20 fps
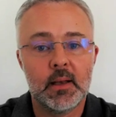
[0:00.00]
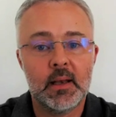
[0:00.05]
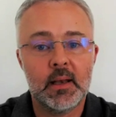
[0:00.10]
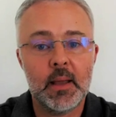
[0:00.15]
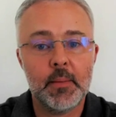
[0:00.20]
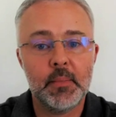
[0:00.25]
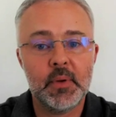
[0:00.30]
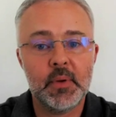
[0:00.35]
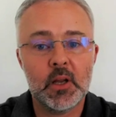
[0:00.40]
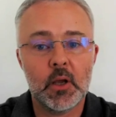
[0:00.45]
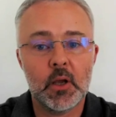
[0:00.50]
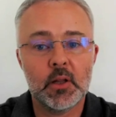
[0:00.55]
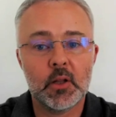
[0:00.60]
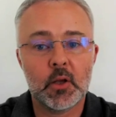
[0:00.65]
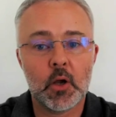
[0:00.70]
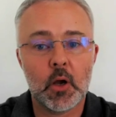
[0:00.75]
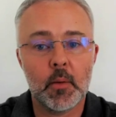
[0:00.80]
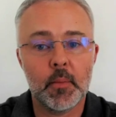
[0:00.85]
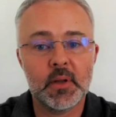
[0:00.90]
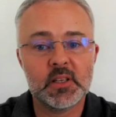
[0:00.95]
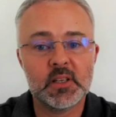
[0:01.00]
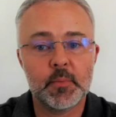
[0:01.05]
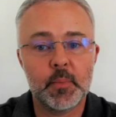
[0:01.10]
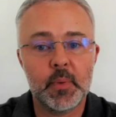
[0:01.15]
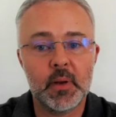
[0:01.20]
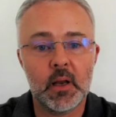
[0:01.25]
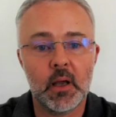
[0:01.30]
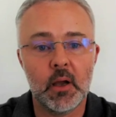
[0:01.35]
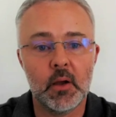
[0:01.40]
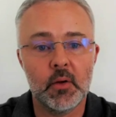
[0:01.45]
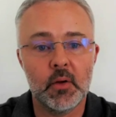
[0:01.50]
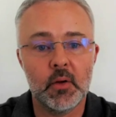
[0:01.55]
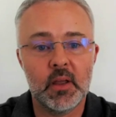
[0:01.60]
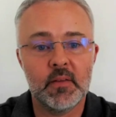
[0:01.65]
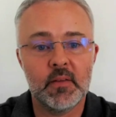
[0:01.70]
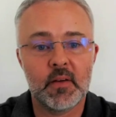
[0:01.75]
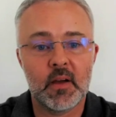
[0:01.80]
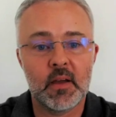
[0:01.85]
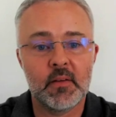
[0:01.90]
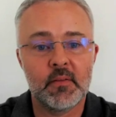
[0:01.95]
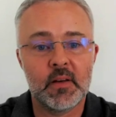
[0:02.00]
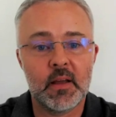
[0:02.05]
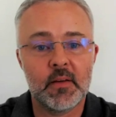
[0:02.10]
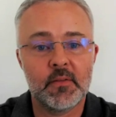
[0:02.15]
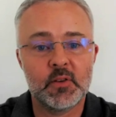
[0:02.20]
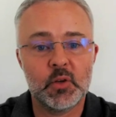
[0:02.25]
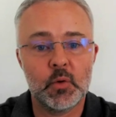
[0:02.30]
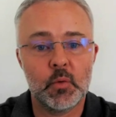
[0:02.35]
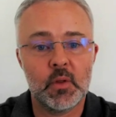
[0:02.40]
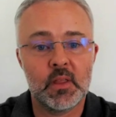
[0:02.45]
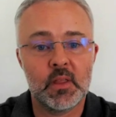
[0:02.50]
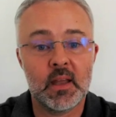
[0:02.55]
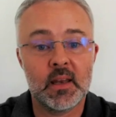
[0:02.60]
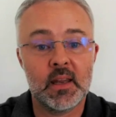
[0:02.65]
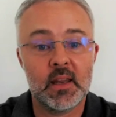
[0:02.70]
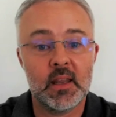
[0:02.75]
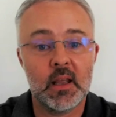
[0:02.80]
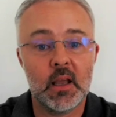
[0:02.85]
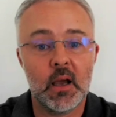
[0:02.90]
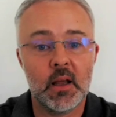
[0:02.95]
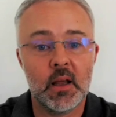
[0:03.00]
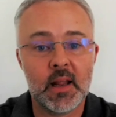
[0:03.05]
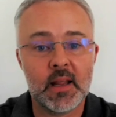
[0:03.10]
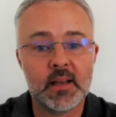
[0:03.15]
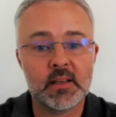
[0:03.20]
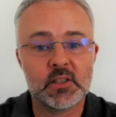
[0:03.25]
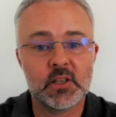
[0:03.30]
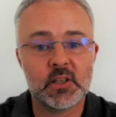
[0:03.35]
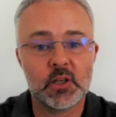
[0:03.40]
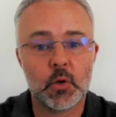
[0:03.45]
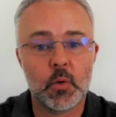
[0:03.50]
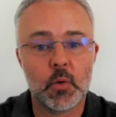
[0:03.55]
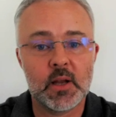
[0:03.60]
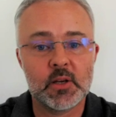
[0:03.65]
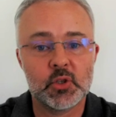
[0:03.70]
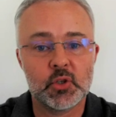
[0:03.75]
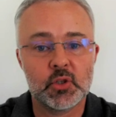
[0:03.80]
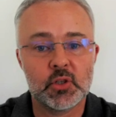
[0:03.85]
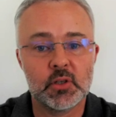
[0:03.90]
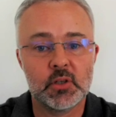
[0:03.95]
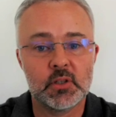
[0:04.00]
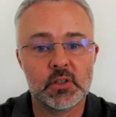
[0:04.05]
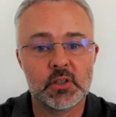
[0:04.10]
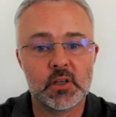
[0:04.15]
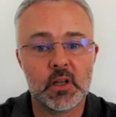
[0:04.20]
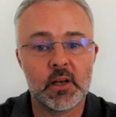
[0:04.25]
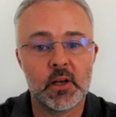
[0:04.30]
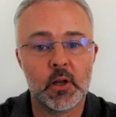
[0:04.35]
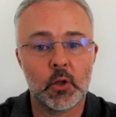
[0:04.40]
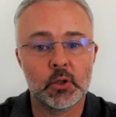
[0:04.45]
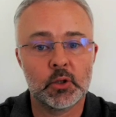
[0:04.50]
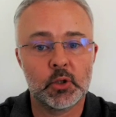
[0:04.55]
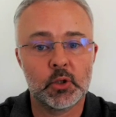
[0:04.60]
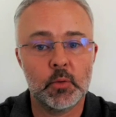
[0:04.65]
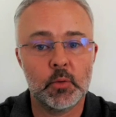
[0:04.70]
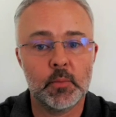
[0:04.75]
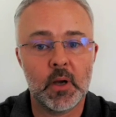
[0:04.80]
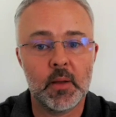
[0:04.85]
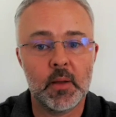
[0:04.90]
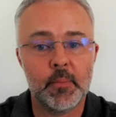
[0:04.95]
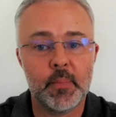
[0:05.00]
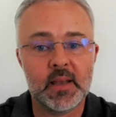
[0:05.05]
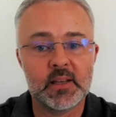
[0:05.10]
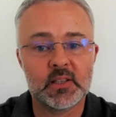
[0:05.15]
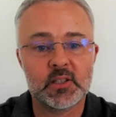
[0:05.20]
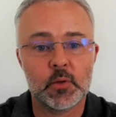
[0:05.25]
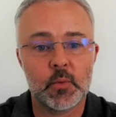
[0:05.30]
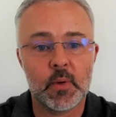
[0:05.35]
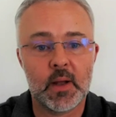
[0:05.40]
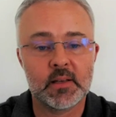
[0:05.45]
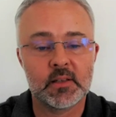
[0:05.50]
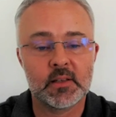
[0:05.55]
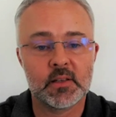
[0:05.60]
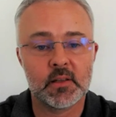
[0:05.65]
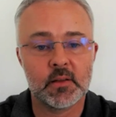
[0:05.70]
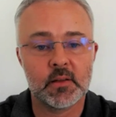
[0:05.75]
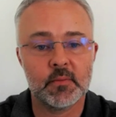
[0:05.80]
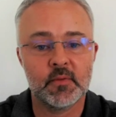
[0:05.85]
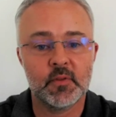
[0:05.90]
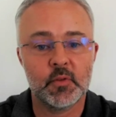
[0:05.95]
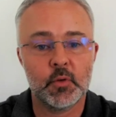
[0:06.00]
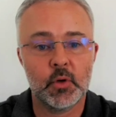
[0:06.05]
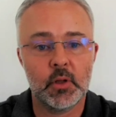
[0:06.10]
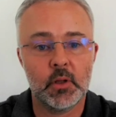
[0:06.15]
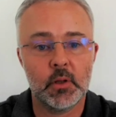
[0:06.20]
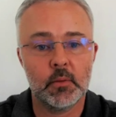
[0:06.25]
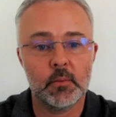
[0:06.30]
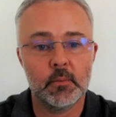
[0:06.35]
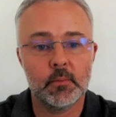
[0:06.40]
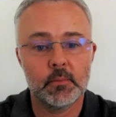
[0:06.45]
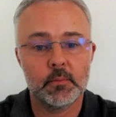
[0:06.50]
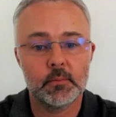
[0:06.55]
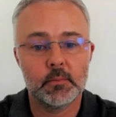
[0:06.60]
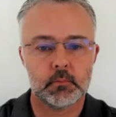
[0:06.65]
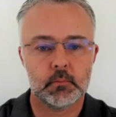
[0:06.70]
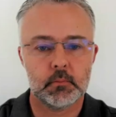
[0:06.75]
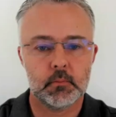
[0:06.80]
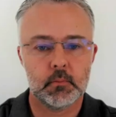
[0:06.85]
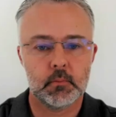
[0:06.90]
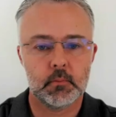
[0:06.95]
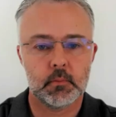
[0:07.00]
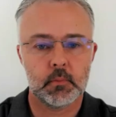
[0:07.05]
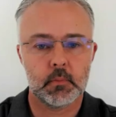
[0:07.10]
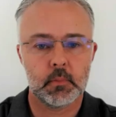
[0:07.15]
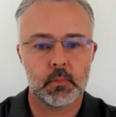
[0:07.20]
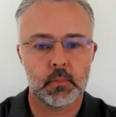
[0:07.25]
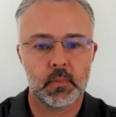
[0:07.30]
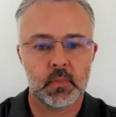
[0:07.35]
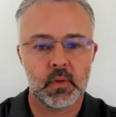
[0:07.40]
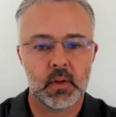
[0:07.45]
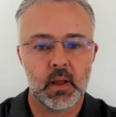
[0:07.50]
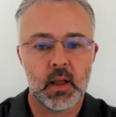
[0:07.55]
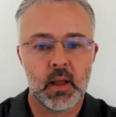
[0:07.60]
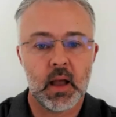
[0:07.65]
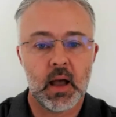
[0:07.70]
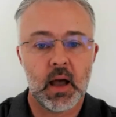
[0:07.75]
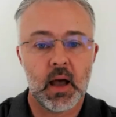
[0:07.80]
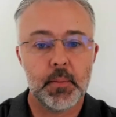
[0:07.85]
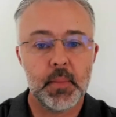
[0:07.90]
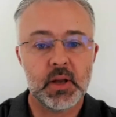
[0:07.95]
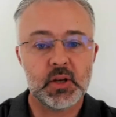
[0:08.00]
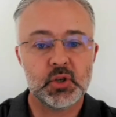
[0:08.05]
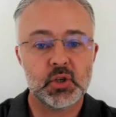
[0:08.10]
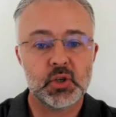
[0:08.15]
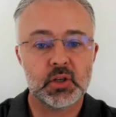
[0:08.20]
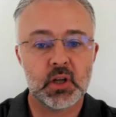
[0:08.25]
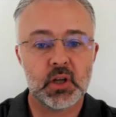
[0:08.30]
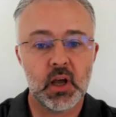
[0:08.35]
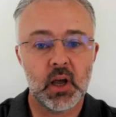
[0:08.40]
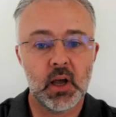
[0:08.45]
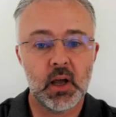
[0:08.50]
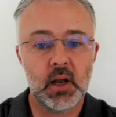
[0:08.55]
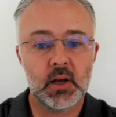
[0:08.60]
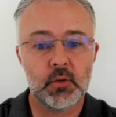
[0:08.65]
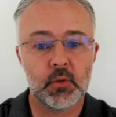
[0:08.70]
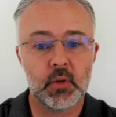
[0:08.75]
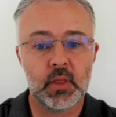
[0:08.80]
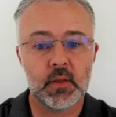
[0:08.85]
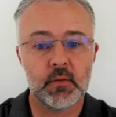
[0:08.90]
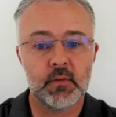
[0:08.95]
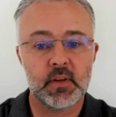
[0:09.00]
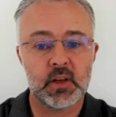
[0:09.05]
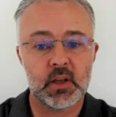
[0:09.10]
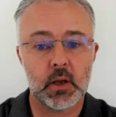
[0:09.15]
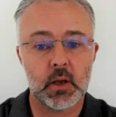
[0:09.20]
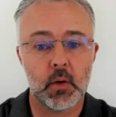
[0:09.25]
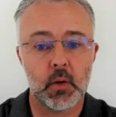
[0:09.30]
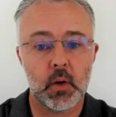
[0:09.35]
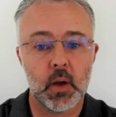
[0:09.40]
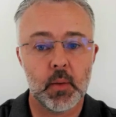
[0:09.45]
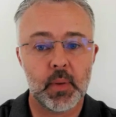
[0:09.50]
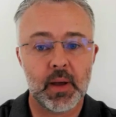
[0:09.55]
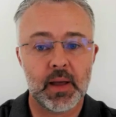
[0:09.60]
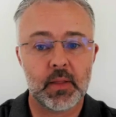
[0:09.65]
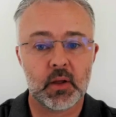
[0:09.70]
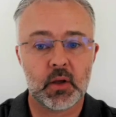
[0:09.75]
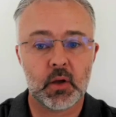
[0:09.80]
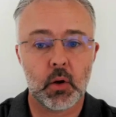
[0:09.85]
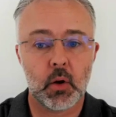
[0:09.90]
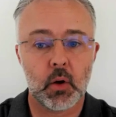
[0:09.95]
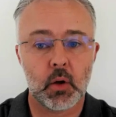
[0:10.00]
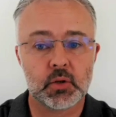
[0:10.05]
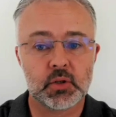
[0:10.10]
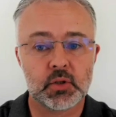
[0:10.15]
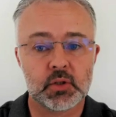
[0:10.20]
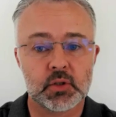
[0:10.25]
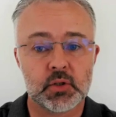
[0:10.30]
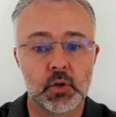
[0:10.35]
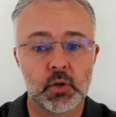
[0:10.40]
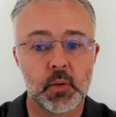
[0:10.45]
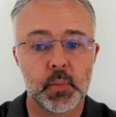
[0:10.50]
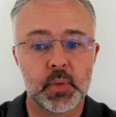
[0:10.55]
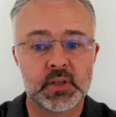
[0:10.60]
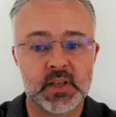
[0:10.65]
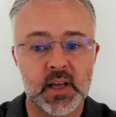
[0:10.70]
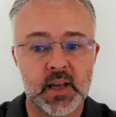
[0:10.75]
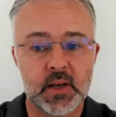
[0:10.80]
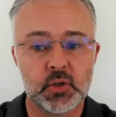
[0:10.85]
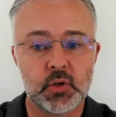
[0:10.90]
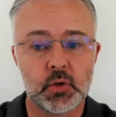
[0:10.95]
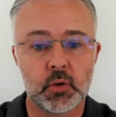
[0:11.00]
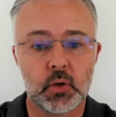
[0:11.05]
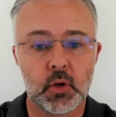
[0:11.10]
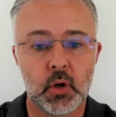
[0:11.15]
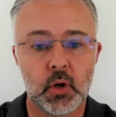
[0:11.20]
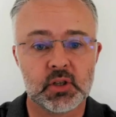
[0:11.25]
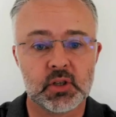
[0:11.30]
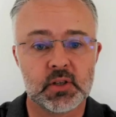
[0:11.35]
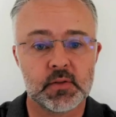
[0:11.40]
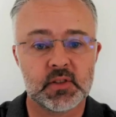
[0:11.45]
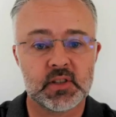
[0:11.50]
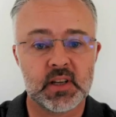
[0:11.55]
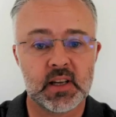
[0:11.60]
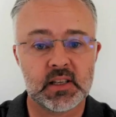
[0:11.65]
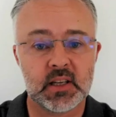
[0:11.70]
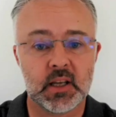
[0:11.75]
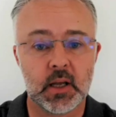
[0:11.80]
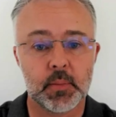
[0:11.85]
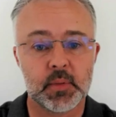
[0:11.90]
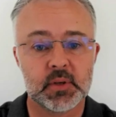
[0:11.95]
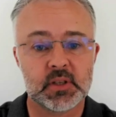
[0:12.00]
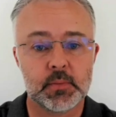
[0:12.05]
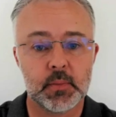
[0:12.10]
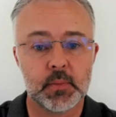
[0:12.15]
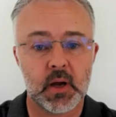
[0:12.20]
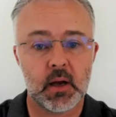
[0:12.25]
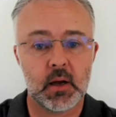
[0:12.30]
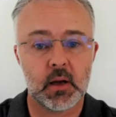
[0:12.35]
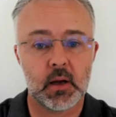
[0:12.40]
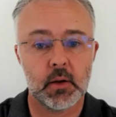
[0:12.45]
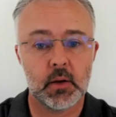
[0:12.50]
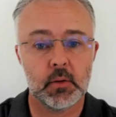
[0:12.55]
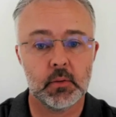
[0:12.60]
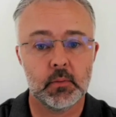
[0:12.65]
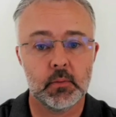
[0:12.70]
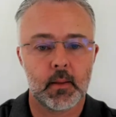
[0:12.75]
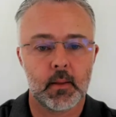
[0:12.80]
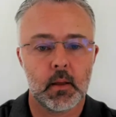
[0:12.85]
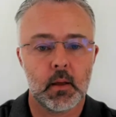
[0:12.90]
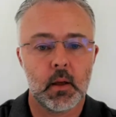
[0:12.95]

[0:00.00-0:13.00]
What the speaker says: Let me know in the comments below if I've left you with any unanswered questions and I'll do my best to answer them for you. I mentioned earlier in the video about the costs or the potential costs of setting up a smart home.